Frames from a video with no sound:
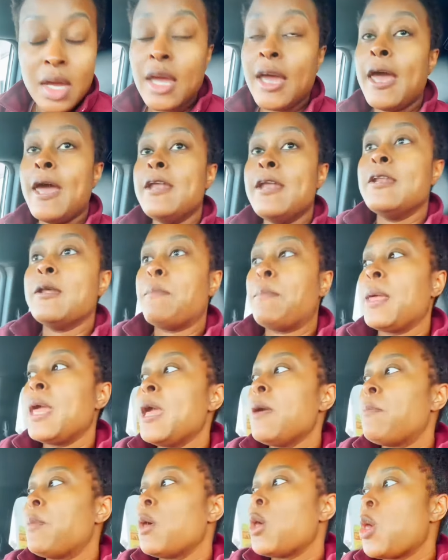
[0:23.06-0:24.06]
and the
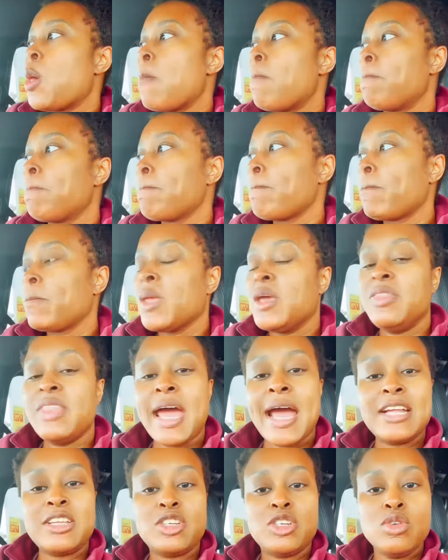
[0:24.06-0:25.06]
people
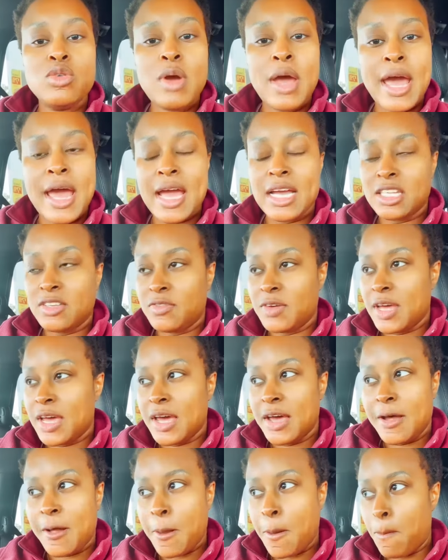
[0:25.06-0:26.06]
that you ask for
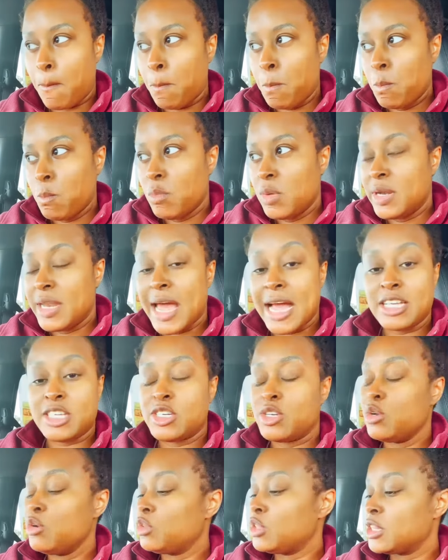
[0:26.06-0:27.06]
help
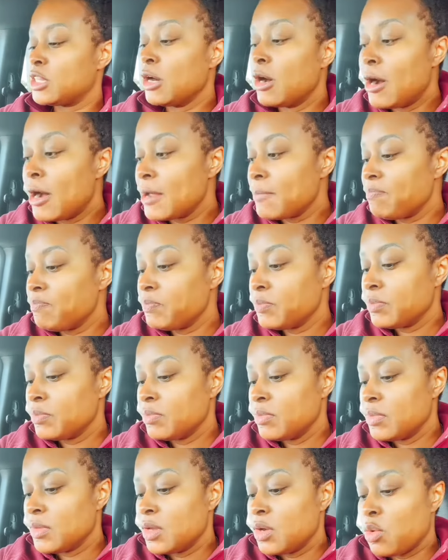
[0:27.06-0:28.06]
that you thought
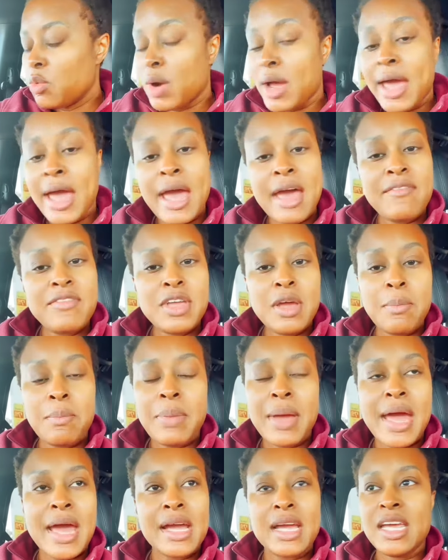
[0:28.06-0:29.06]
would have your
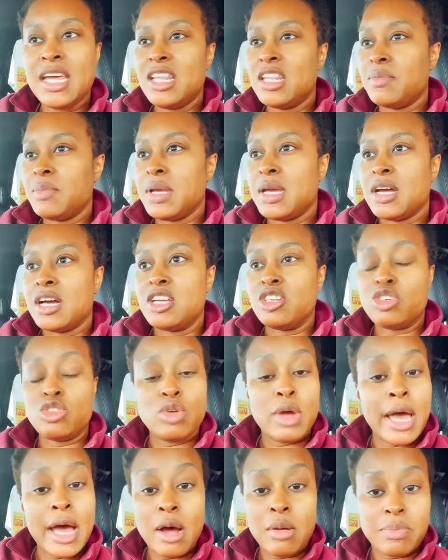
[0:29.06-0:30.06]
back either because you
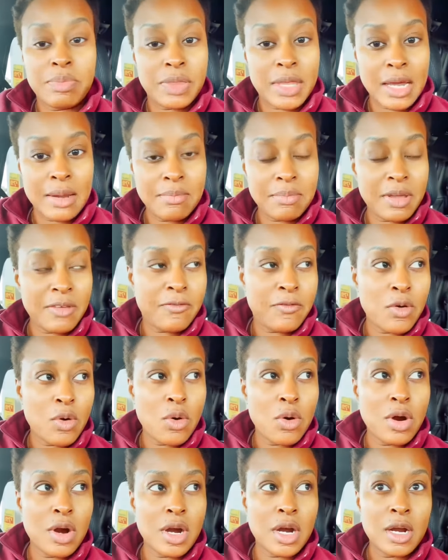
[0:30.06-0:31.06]
helped them
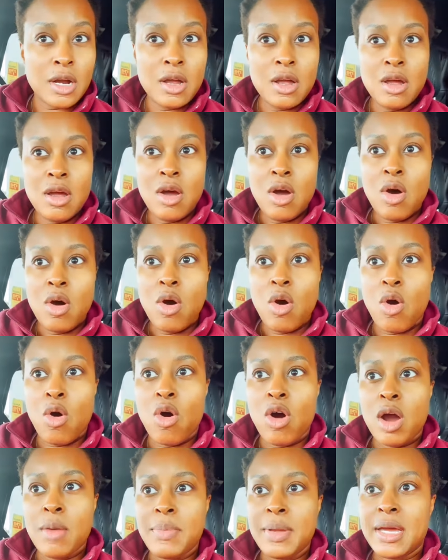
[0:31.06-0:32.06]
before
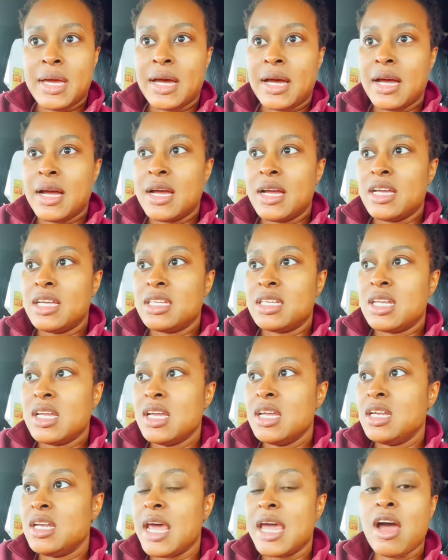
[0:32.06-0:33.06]
or because
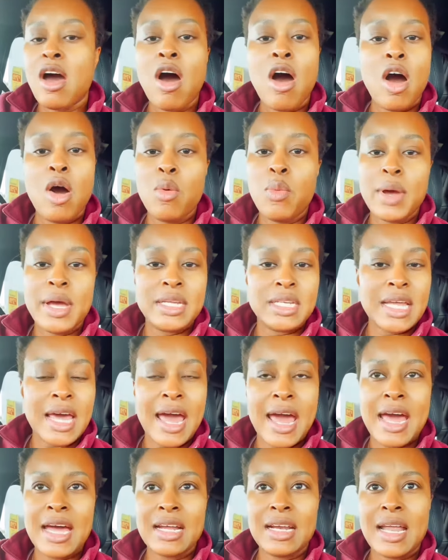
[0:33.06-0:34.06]
they always
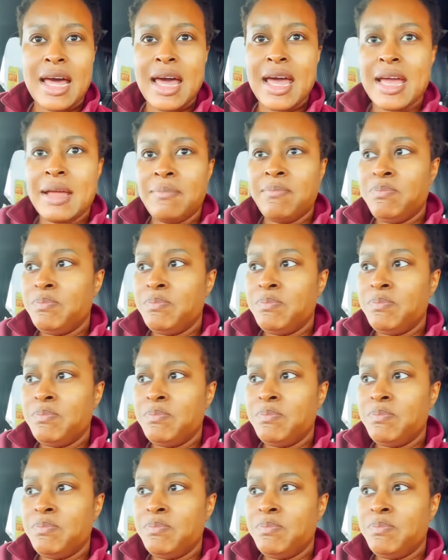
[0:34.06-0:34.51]
act like